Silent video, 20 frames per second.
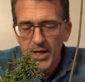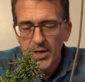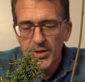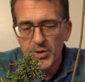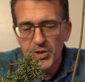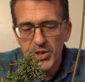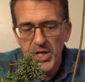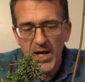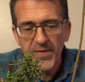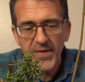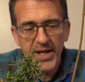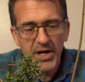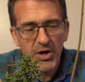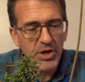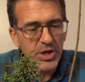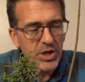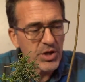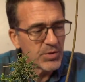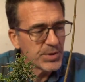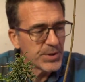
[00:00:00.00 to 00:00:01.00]
So check that
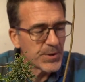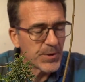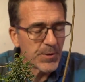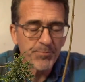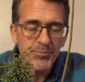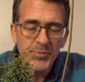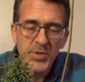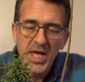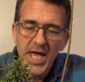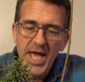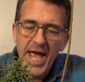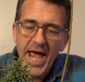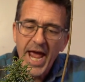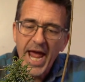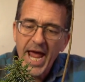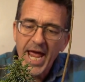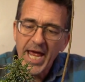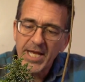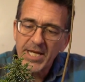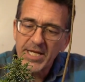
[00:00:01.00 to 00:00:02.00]
out on YouTube.
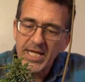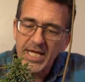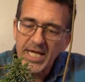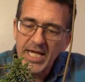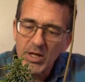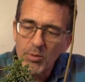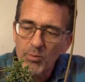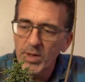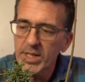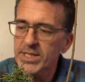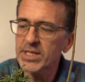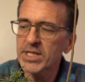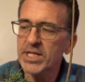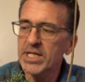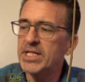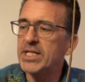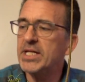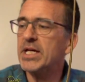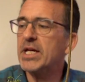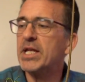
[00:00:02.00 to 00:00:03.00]
And he recently
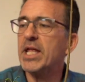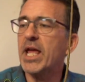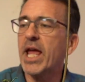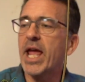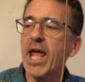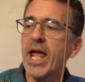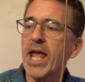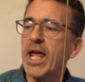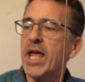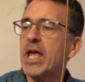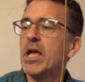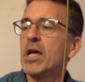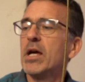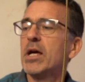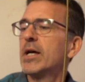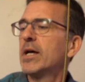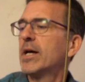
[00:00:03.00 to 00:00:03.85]
did a,